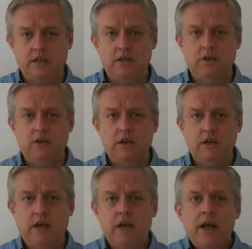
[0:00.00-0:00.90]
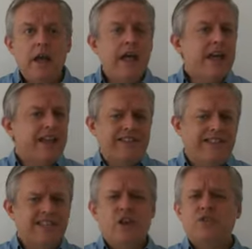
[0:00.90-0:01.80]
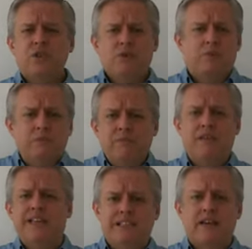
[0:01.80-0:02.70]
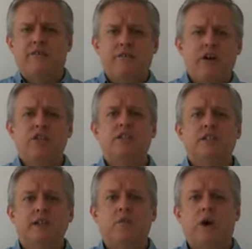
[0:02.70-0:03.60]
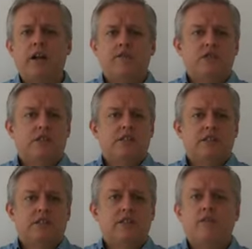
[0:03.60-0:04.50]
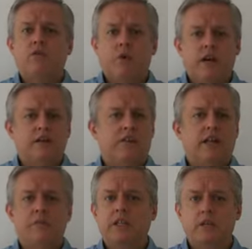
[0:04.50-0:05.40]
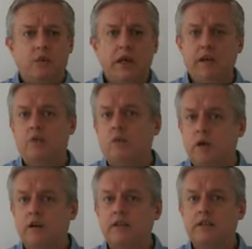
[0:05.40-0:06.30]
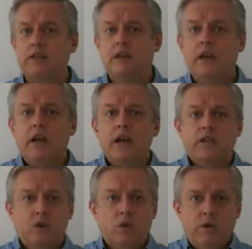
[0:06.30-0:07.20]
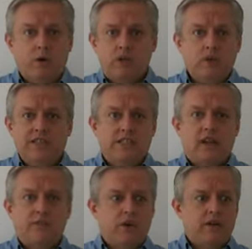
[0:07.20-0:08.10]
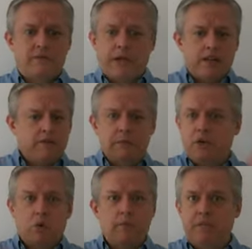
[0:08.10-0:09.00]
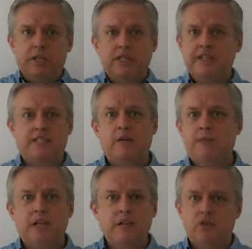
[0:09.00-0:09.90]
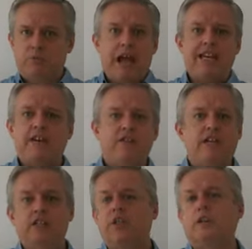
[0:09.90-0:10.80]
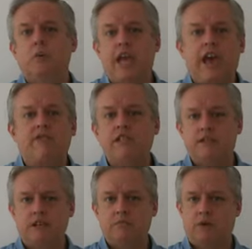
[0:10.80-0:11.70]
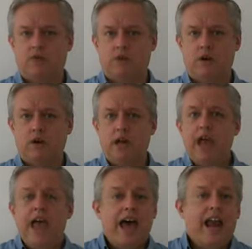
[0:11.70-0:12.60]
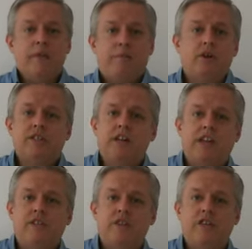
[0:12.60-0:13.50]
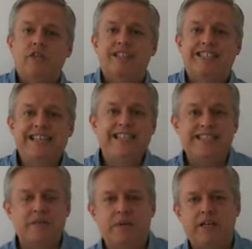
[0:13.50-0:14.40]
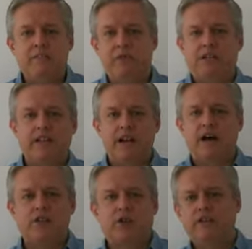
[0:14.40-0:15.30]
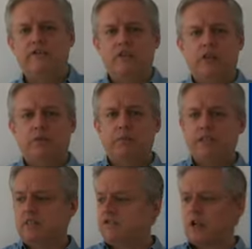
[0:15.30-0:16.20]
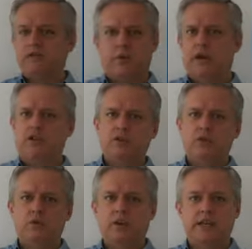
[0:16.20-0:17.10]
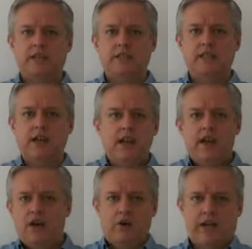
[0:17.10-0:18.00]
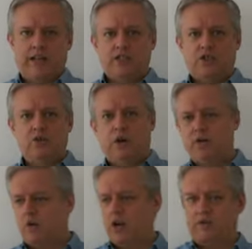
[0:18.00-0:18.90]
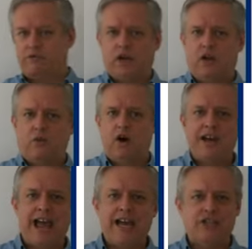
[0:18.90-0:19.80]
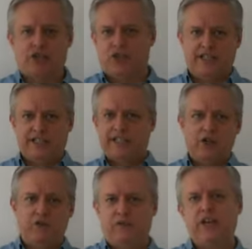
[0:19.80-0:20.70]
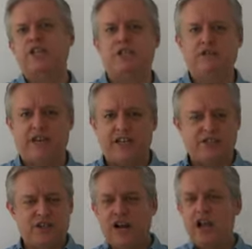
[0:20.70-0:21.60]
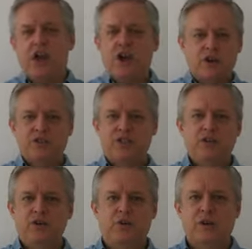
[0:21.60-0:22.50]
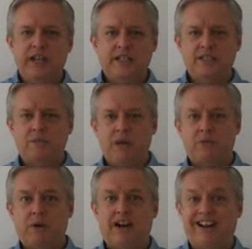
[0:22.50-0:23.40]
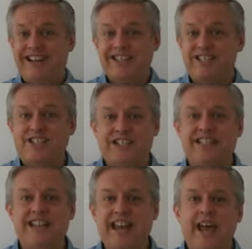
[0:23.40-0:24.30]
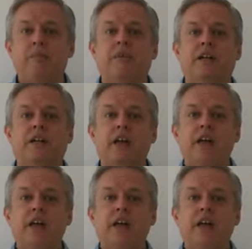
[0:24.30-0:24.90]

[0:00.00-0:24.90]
new? This also is a function somewhat of just software development and the way it works. So when we're doing software development, we're building something new, by definition, that we haven't done before. And I personally have never seen somebody build a non-trivial piece of software in two ways. Okay, let's do one Waterfall, one Agile, and see who finishes faster, or see who creates the better product. It just doesn't happen.